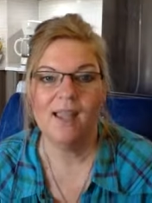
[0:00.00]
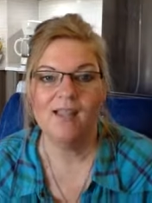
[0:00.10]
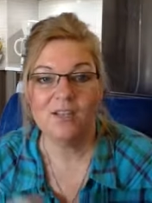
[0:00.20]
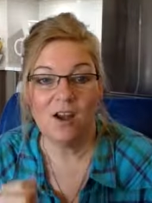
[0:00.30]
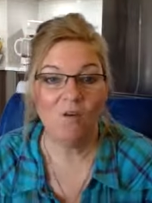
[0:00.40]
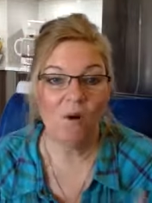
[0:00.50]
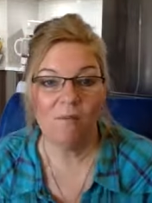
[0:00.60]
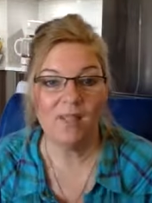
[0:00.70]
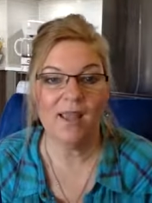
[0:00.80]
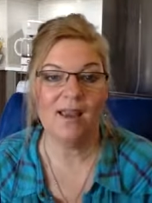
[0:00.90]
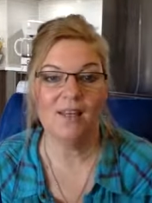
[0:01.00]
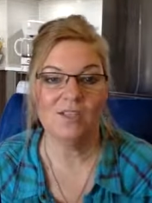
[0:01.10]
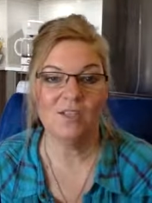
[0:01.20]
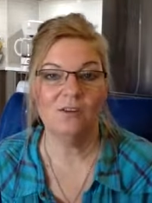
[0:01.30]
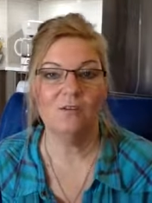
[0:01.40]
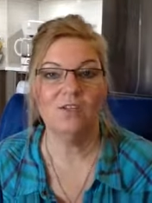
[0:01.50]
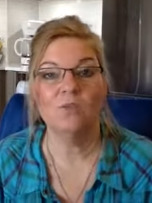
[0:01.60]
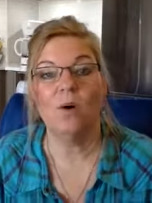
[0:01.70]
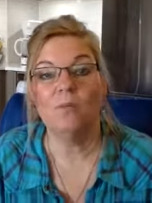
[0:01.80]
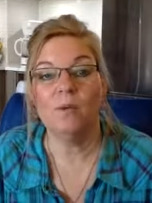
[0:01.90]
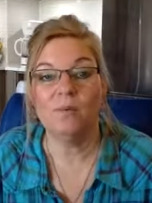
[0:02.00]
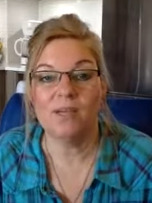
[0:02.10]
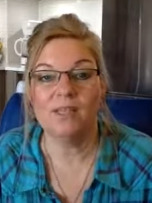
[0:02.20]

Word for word: It's not what we got to do, it's what we bring to